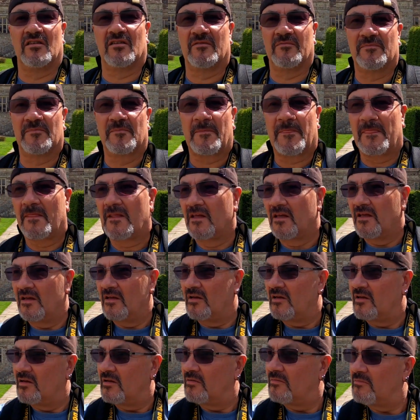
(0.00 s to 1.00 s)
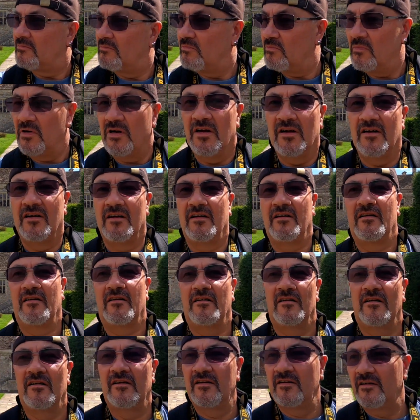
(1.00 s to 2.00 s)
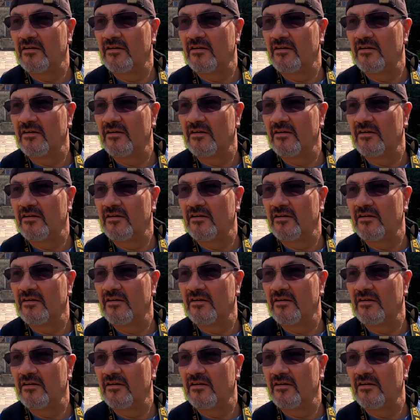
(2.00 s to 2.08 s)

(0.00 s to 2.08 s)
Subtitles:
it might be worth noting